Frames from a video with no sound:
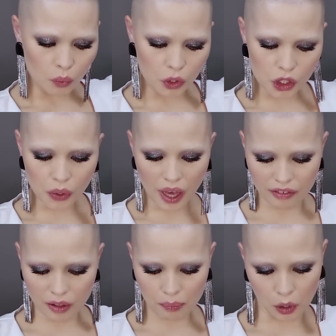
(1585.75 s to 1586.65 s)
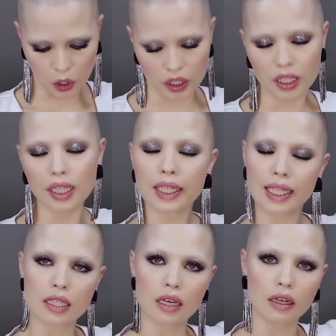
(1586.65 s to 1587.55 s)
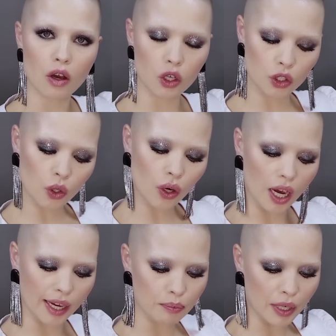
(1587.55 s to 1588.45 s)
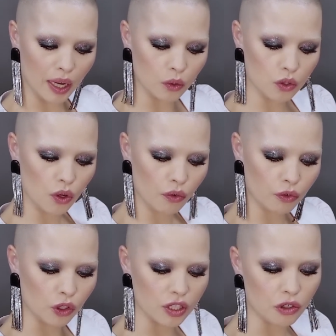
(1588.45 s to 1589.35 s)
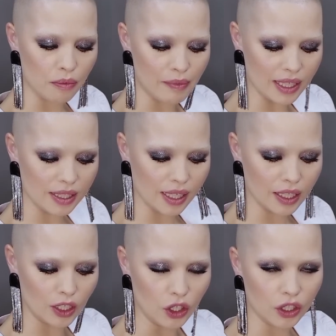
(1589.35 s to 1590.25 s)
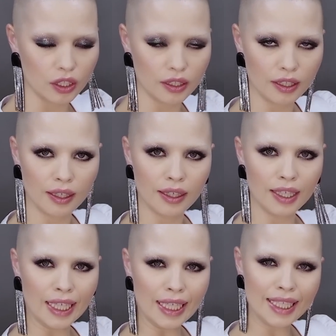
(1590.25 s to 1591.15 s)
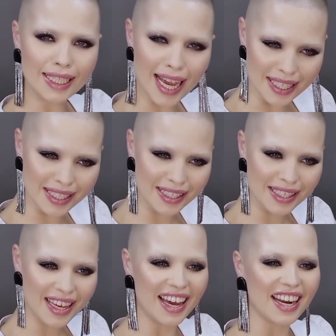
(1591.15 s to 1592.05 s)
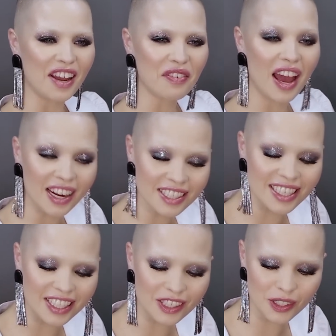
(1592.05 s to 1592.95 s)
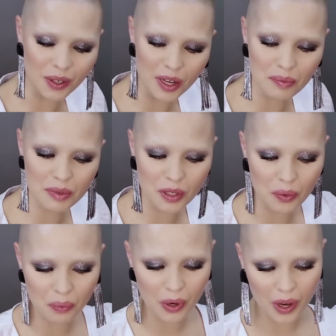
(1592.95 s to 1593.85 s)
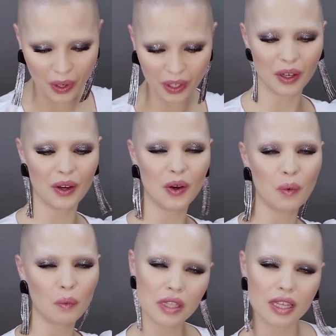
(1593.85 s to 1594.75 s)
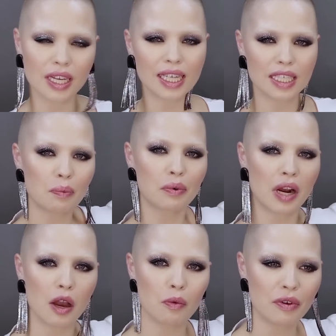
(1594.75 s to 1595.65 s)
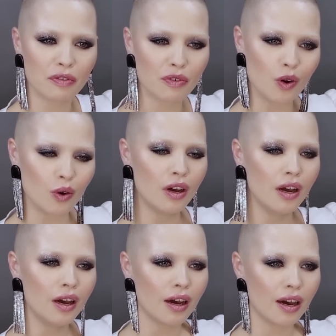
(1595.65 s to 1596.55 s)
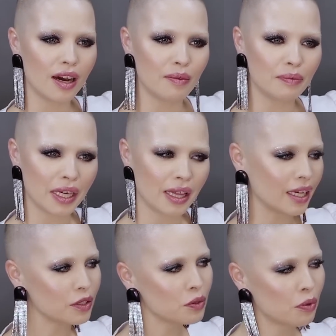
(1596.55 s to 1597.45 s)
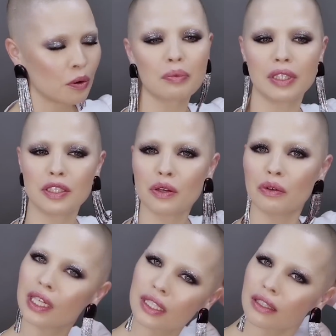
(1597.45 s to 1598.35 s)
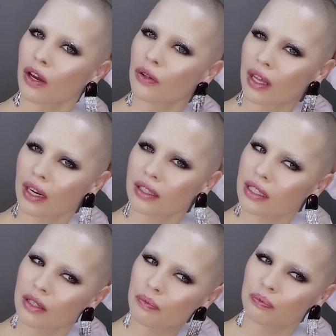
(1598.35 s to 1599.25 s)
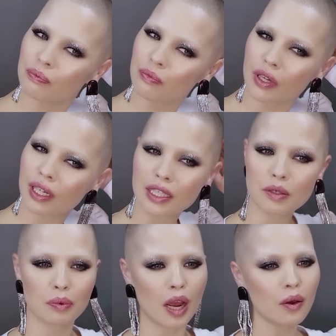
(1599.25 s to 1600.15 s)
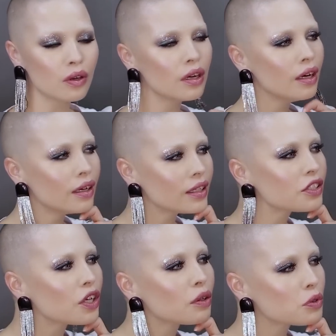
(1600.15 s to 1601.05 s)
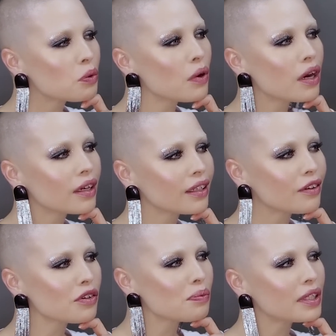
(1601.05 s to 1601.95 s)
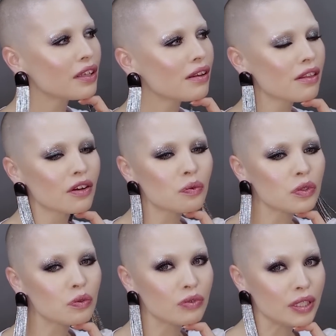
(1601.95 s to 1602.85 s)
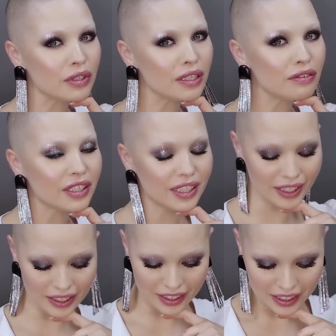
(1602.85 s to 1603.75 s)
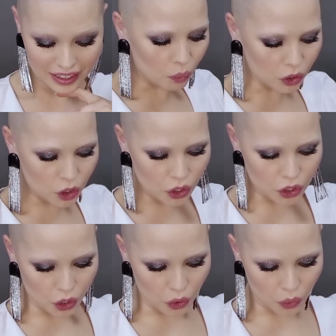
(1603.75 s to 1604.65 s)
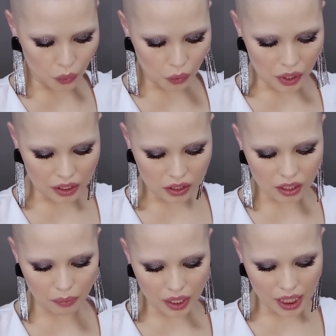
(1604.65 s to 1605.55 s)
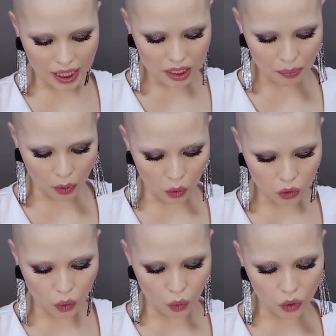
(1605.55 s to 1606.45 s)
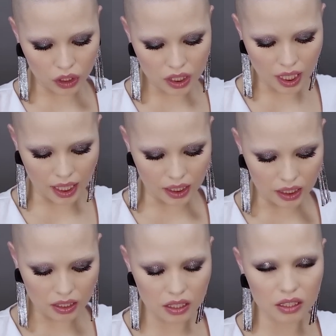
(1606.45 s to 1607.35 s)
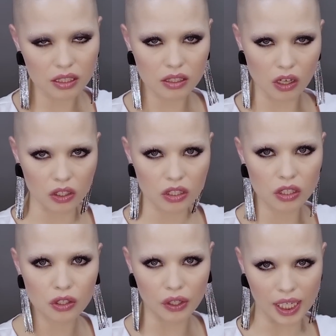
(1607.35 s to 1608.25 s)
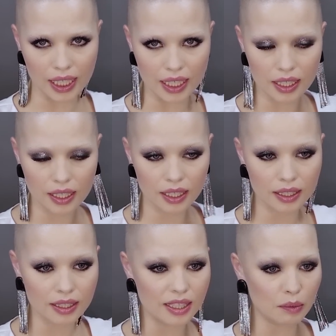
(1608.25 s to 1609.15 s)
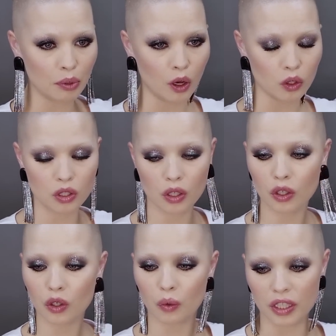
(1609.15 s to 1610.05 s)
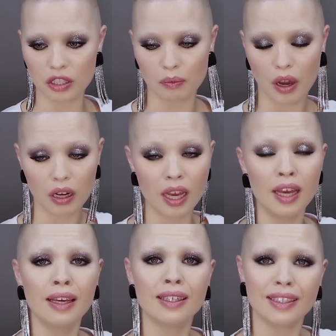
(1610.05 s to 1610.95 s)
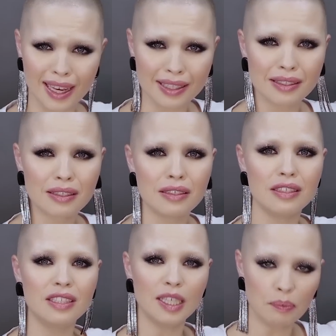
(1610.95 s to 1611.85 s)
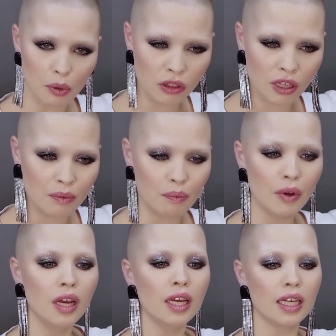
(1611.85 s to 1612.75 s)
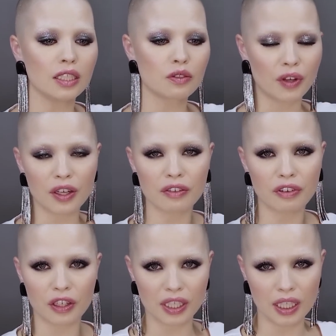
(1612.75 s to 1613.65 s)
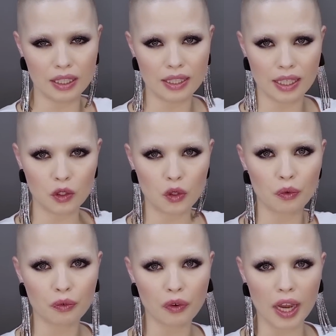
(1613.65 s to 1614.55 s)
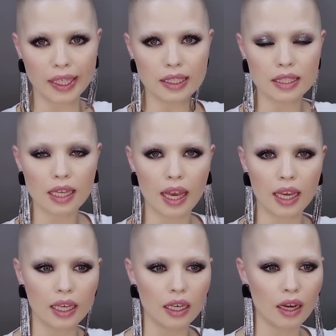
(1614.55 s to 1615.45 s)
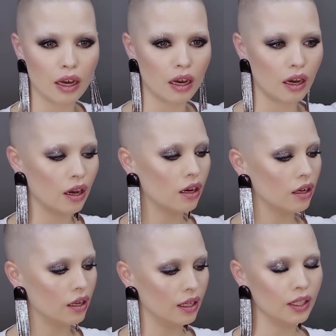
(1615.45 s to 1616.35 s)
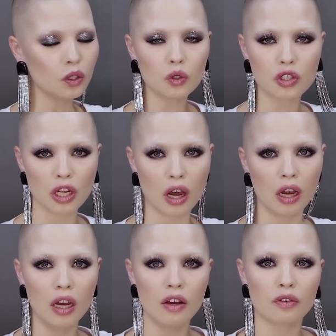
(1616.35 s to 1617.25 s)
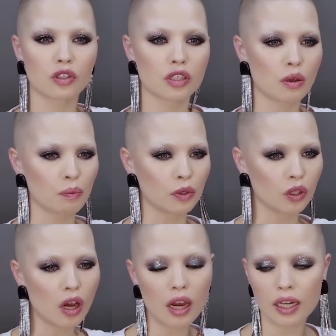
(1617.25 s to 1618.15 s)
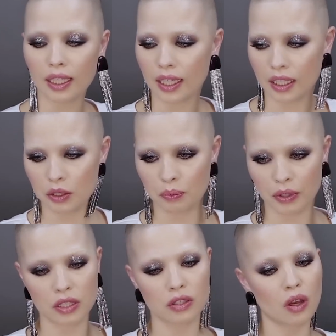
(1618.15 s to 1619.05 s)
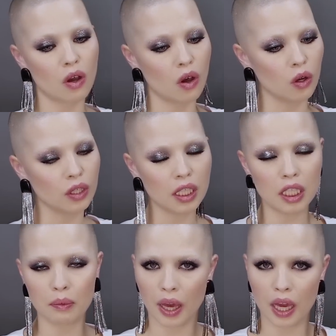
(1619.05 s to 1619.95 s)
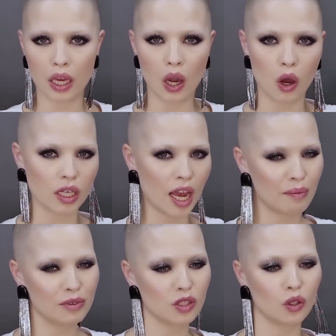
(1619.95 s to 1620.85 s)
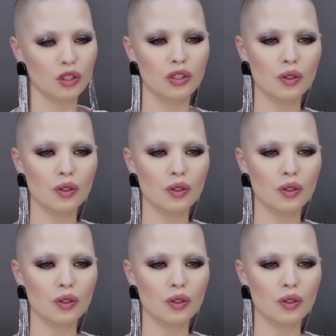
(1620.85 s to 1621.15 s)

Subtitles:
Would you ever put glitter on your eyebrows for a dramatic look? Yes, and I've actually shown up to work with a glitter brow before. I think it's probably 2 years ago that I did a glitter brow, and I showed up to work and everybody thought it was really funny. What do you do when some glitter pots or containers start to leak? Depot? Question mark. Yes, depot them. It's very easy to find a little jar, for example on AliExpress, on eBay, on Amazon.